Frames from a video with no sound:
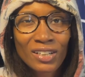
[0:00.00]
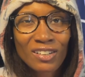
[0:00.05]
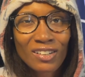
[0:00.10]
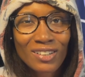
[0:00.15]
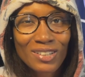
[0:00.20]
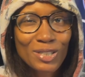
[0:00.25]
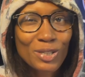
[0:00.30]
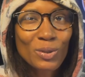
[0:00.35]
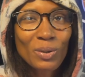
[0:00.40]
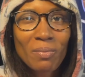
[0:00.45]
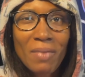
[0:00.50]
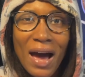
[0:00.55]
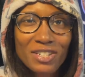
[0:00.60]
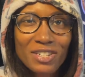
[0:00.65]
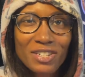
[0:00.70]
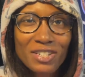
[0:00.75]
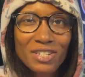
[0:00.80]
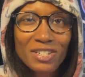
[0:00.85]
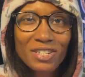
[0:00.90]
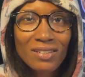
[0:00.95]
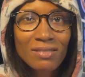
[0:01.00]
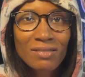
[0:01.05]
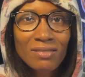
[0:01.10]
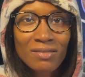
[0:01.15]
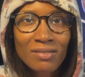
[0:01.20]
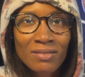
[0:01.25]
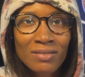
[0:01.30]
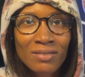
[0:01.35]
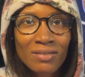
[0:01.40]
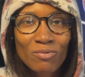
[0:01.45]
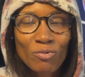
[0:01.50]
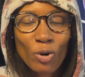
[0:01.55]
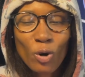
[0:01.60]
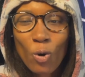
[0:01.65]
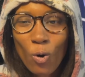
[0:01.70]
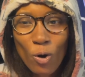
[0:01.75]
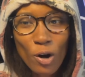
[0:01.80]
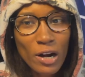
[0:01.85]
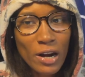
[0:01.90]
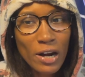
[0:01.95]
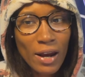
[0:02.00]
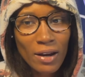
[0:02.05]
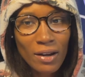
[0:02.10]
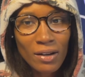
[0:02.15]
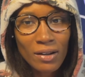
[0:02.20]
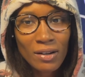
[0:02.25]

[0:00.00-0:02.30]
Could you imagine recording